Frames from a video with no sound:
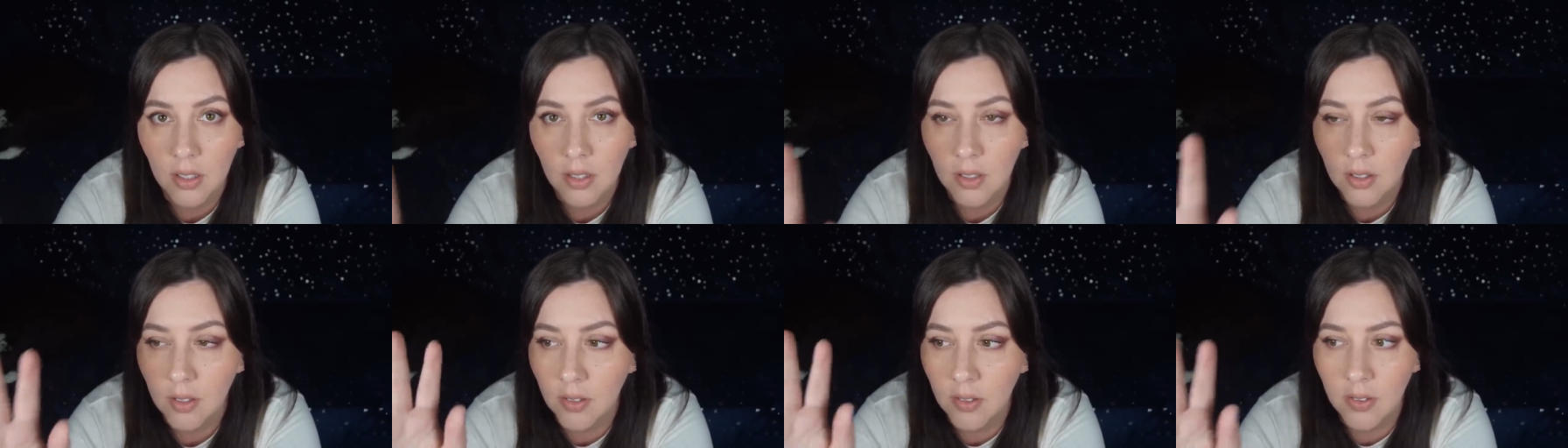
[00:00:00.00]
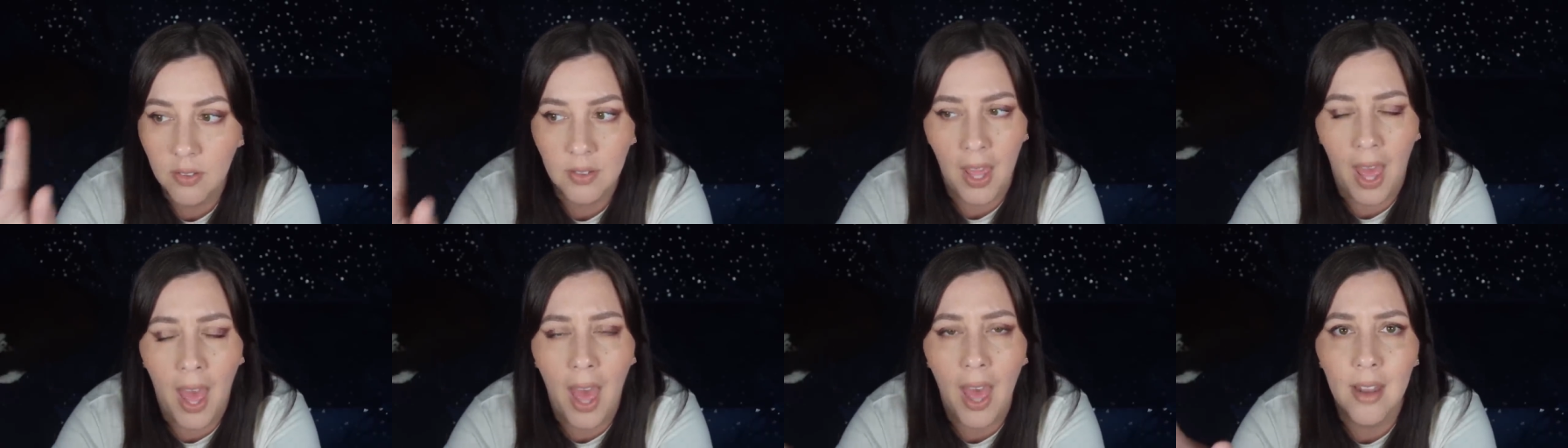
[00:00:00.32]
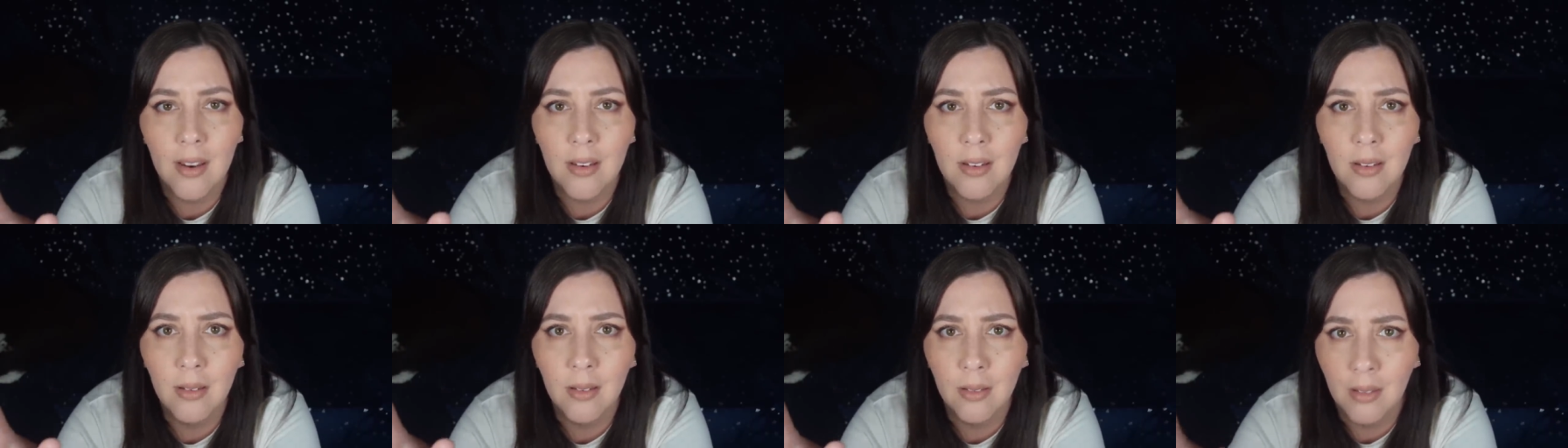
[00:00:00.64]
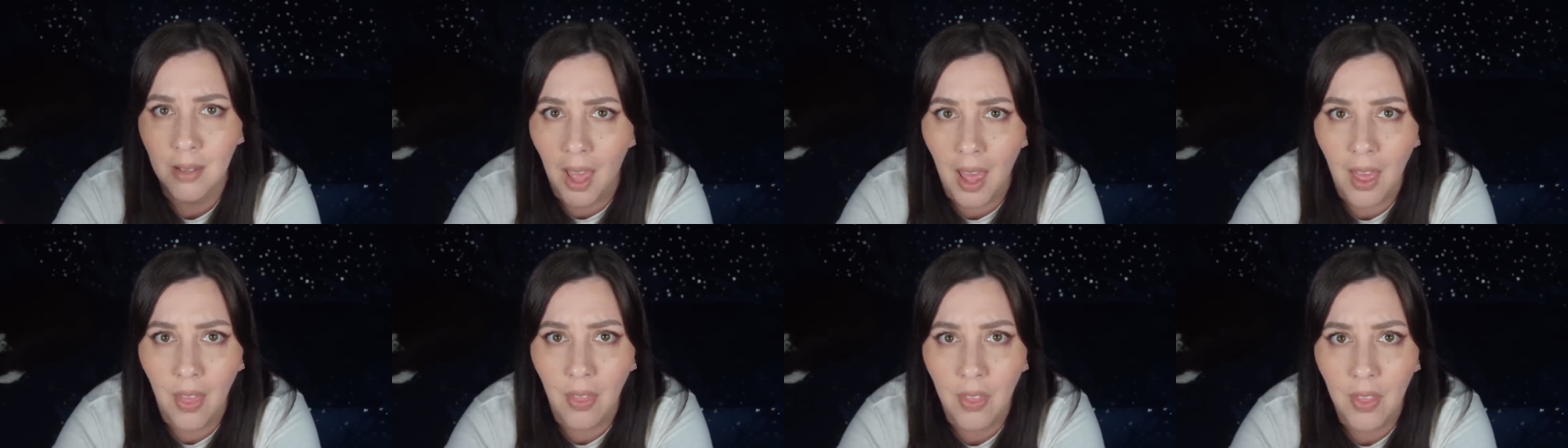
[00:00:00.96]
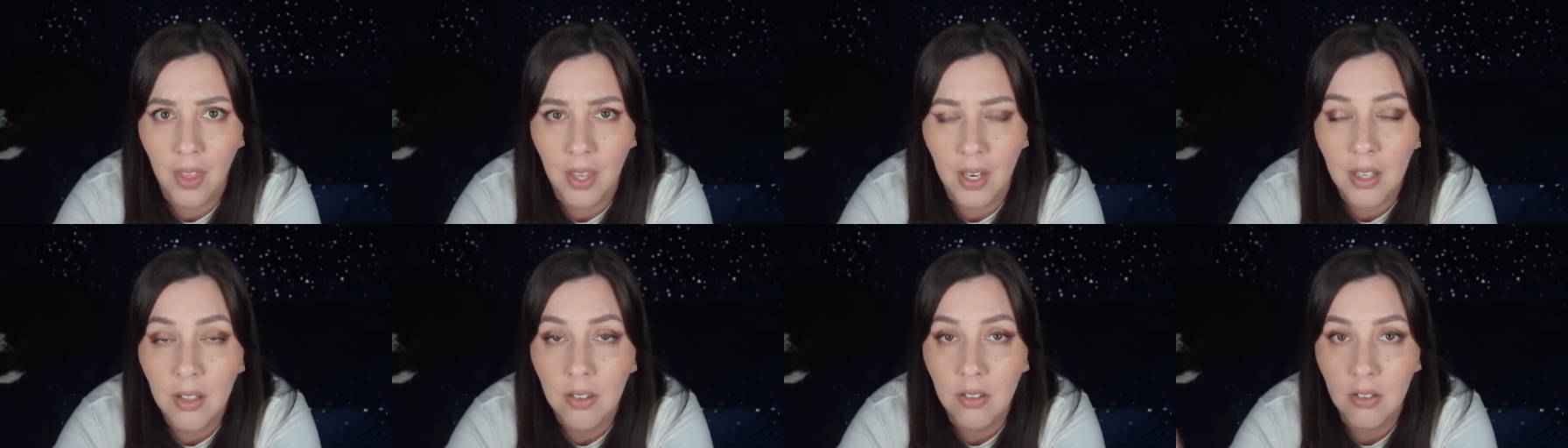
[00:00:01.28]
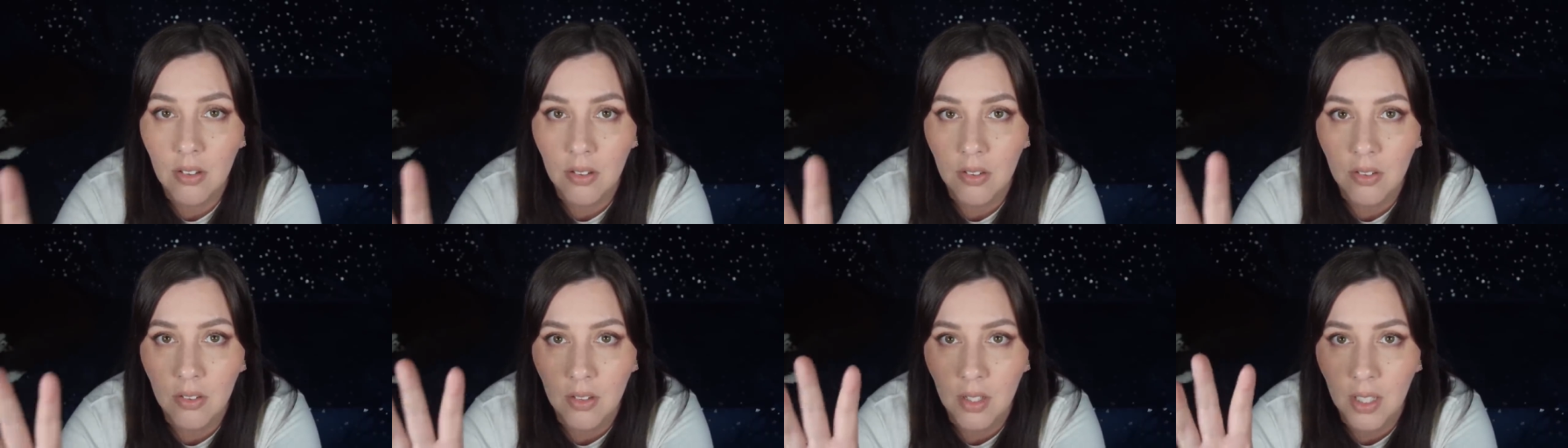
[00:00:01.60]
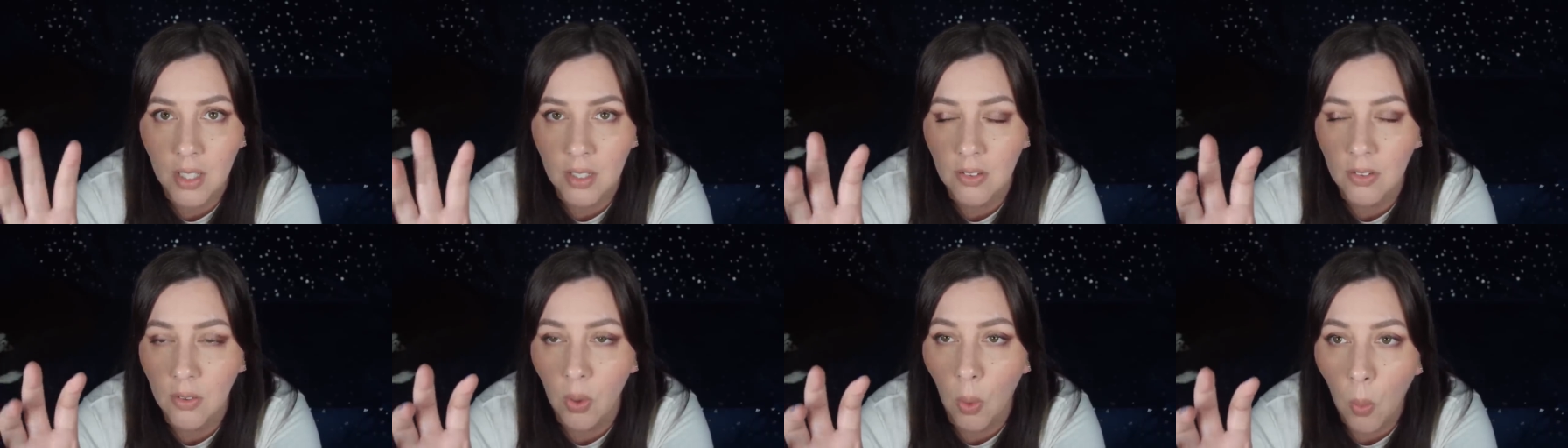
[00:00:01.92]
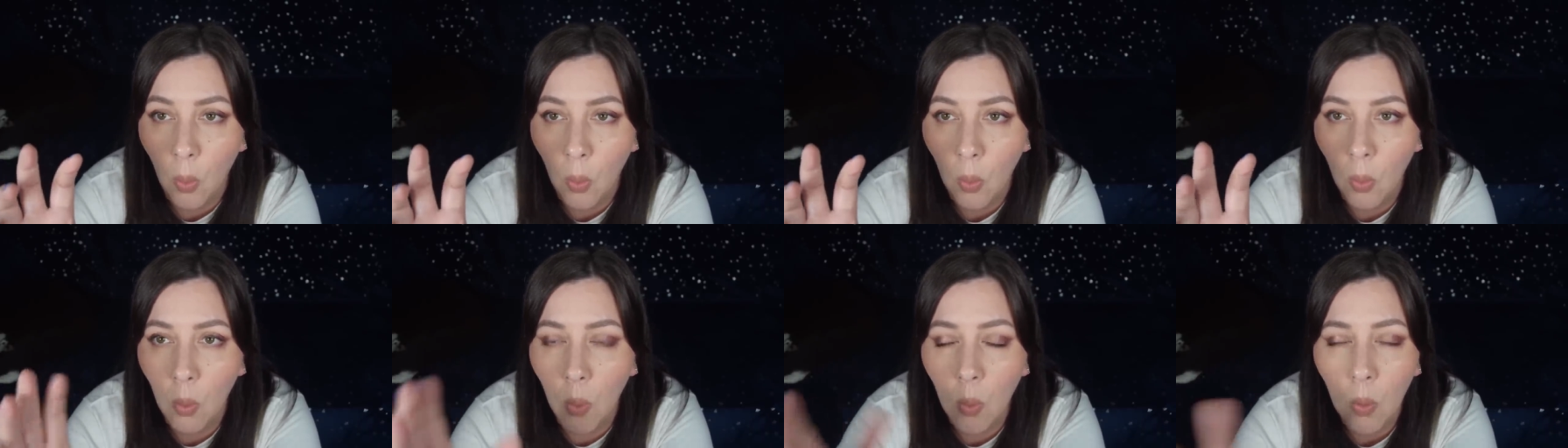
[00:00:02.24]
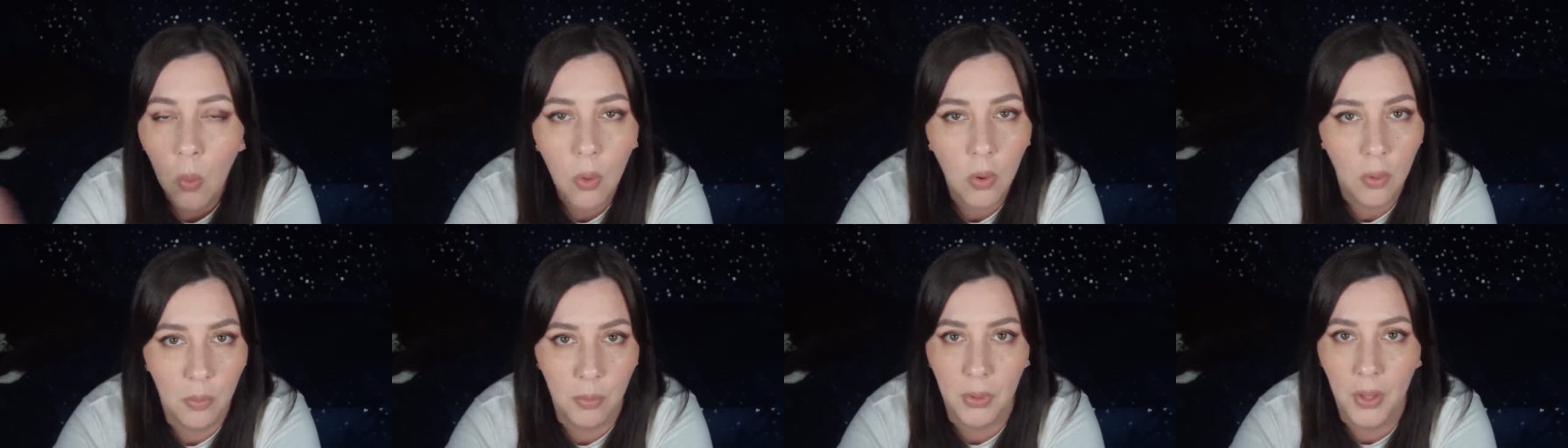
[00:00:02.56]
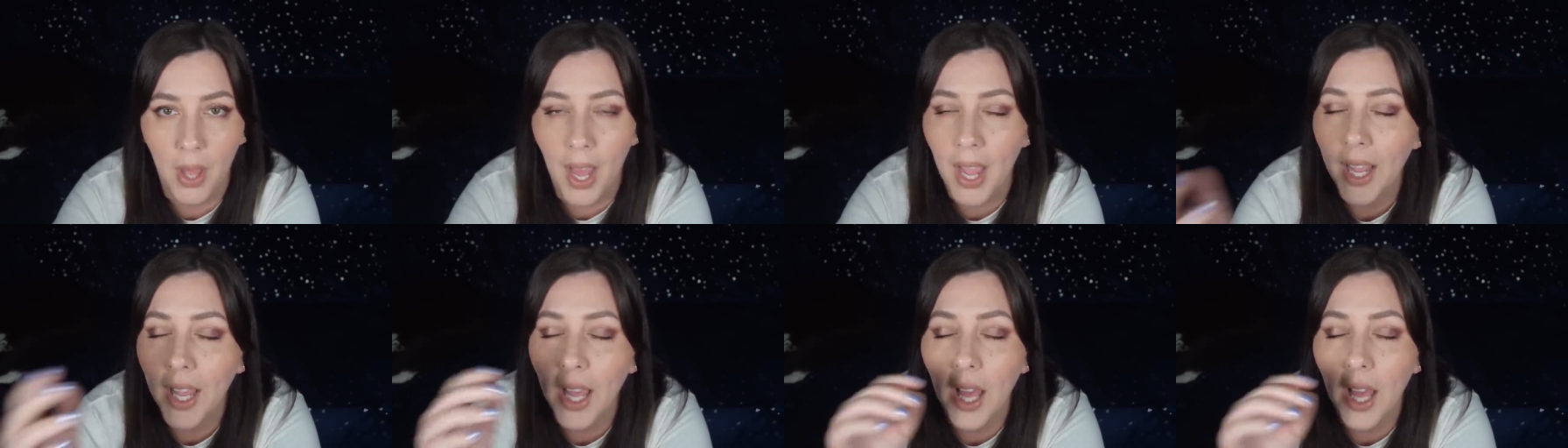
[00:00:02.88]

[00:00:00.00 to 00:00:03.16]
sad death. And it's just, it's horrible.